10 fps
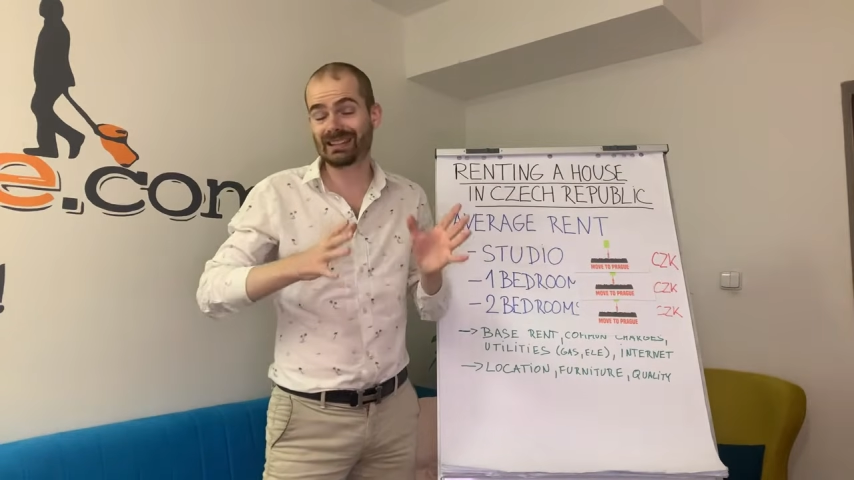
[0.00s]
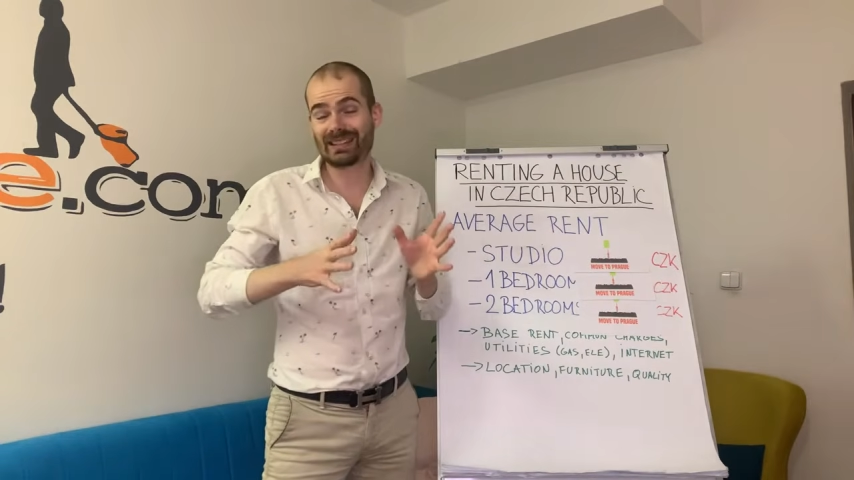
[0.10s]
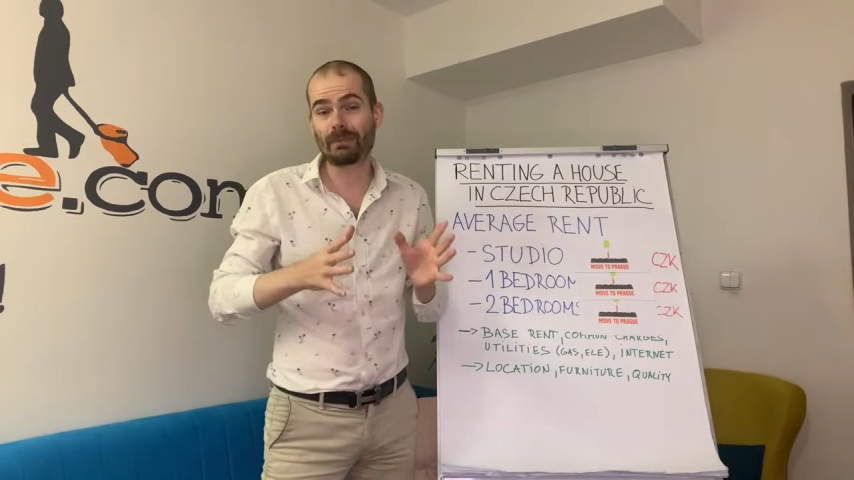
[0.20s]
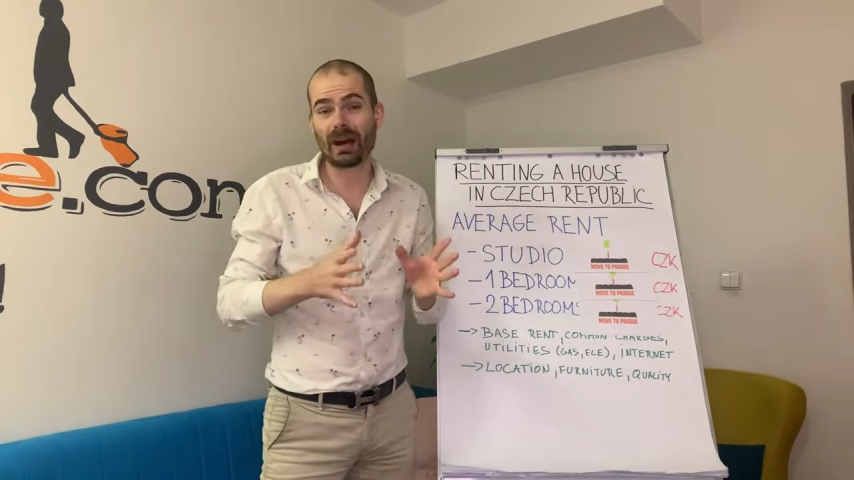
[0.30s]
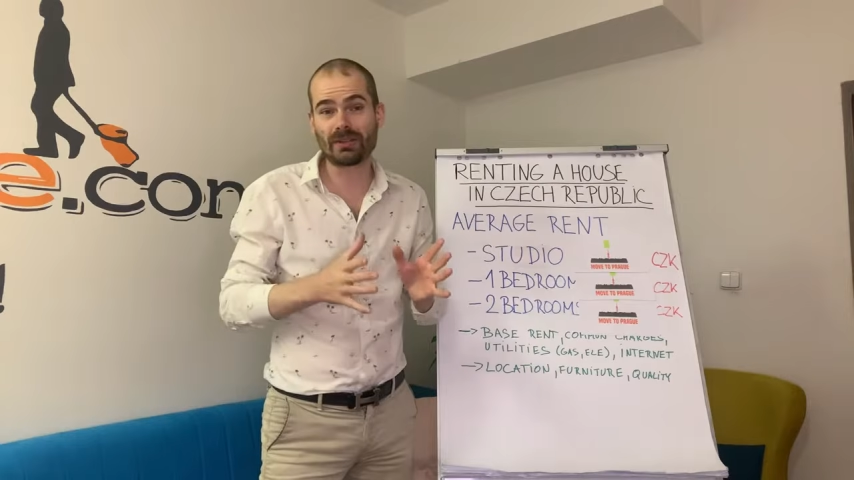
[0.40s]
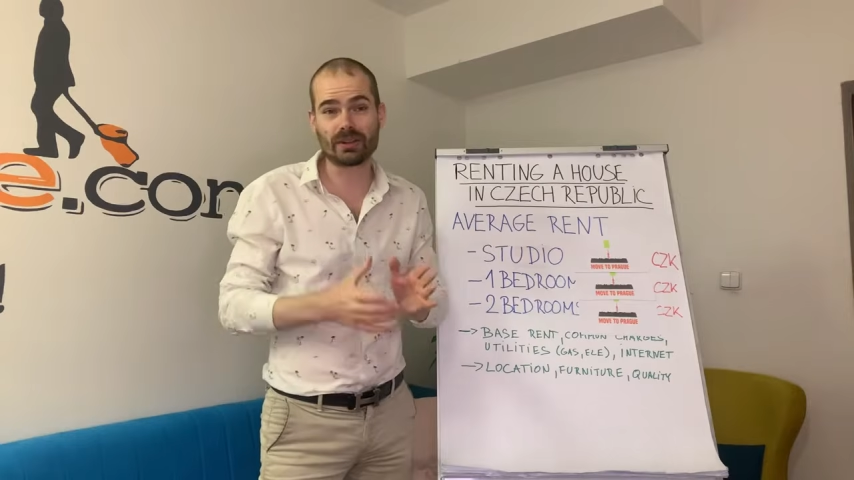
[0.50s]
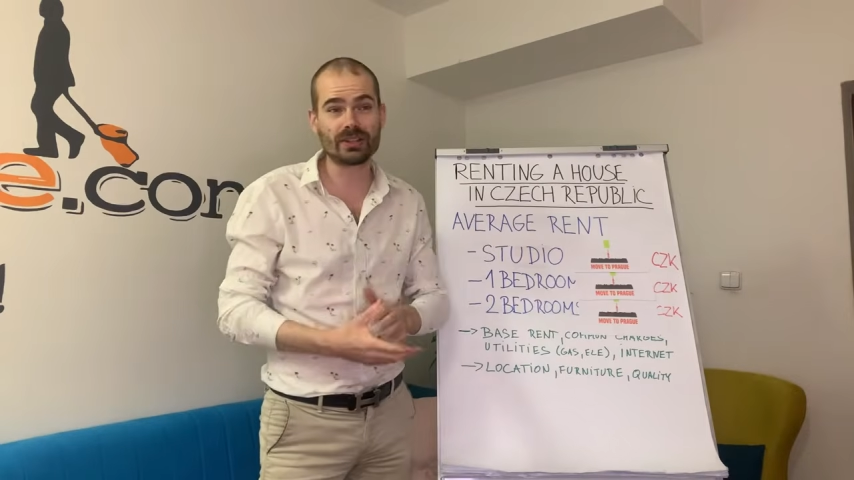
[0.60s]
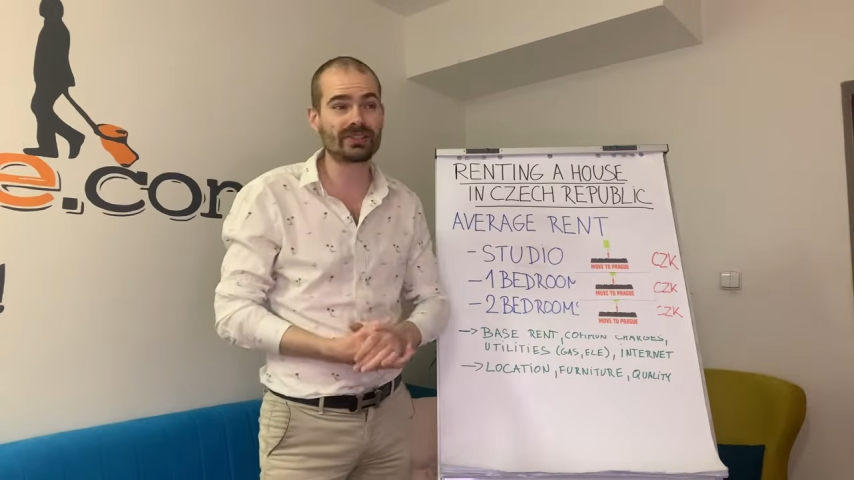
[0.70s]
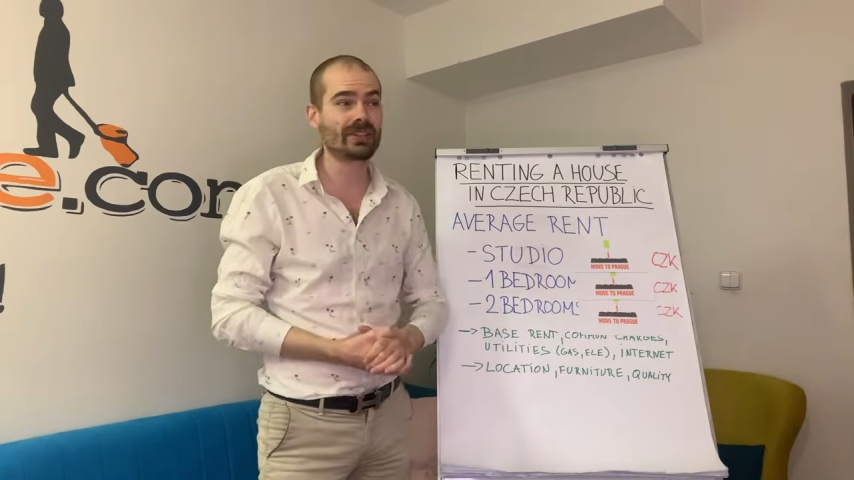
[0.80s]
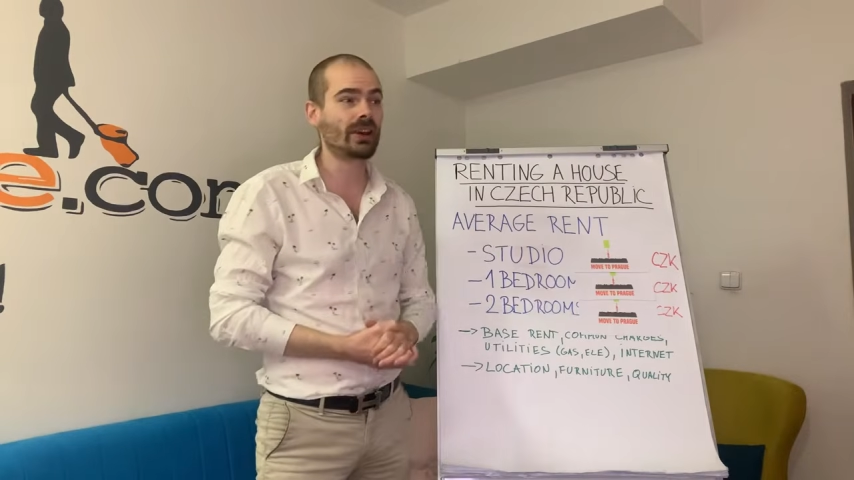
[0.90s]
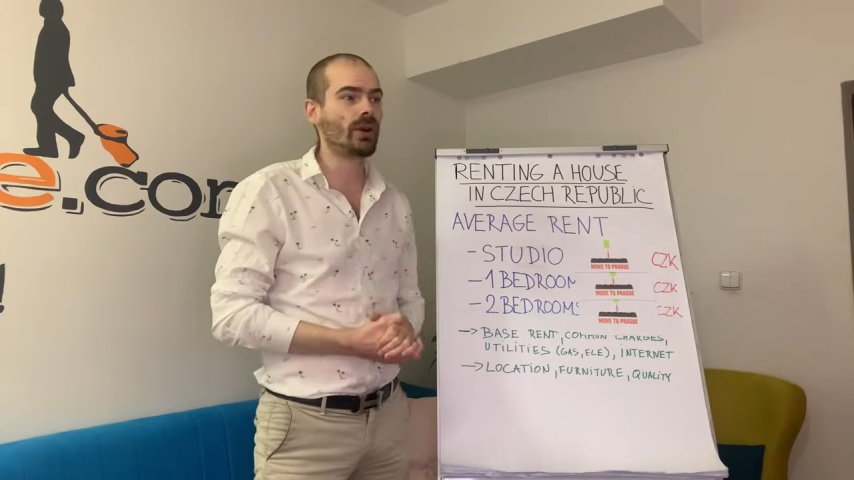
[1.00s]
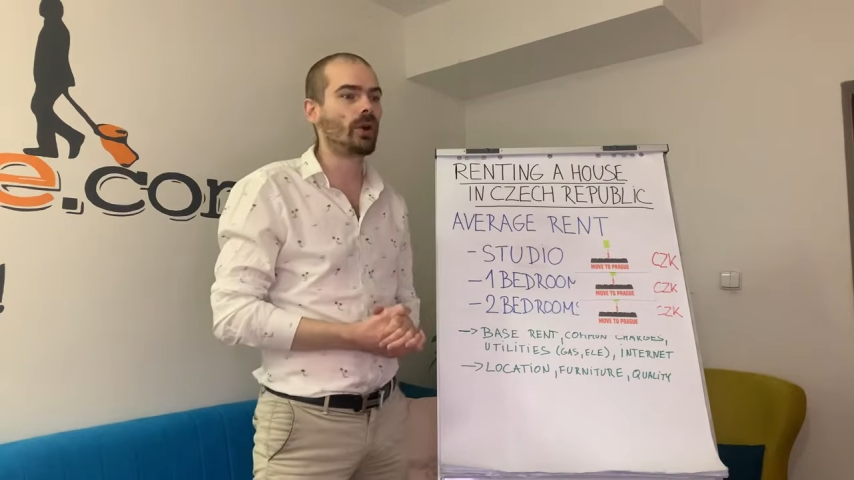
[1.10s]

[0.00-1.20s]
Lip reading: some others,